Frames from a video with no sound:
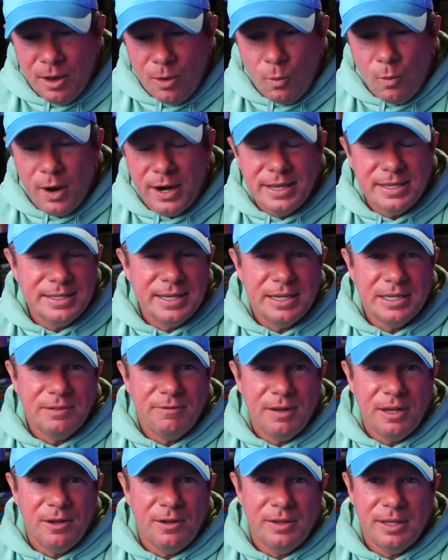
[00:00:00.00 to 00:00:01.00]
what is
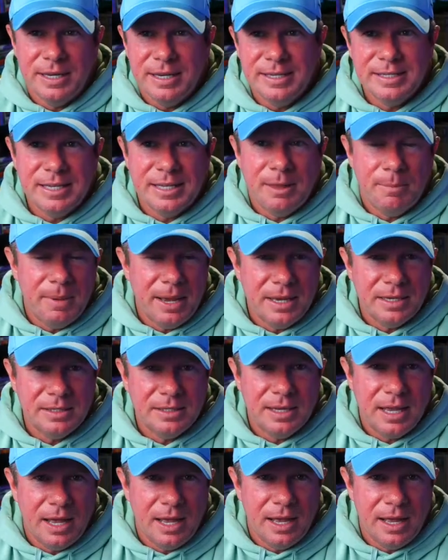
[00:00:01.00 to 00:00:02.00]
Higgsfield and is it the
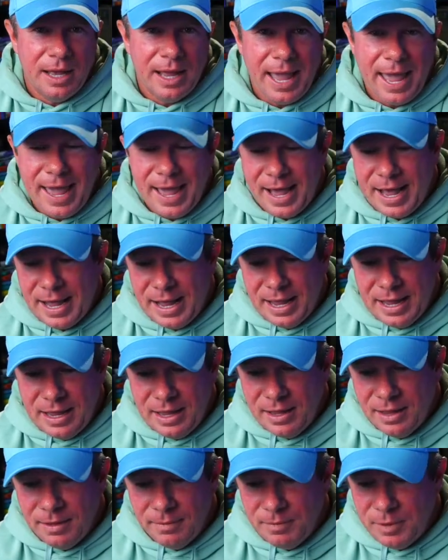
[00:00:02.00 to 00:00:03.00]
best
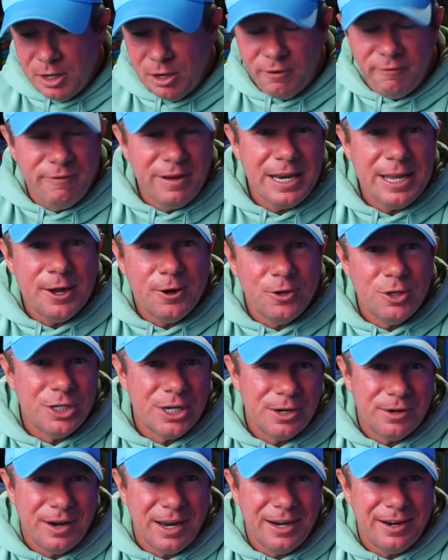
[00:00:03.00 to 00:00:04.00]
AI, video
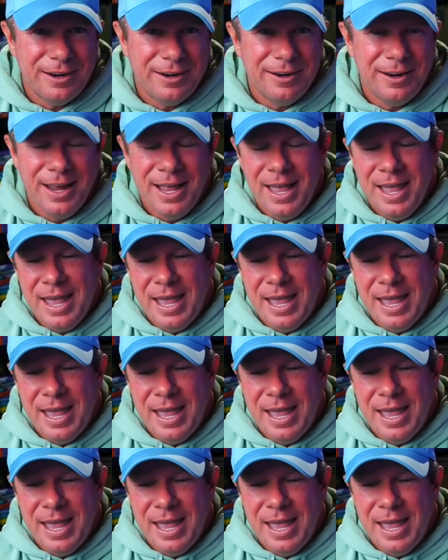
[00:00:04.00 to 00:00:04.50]
generator